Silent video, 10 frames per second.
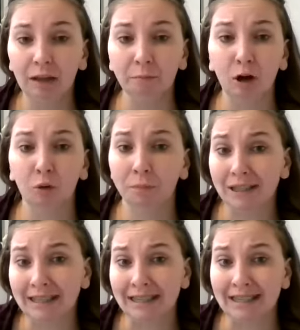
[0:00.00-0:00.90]
home
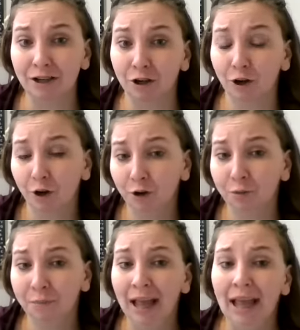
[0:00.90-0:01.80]
business in your
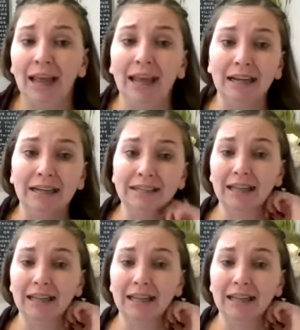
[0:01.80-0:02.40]
home and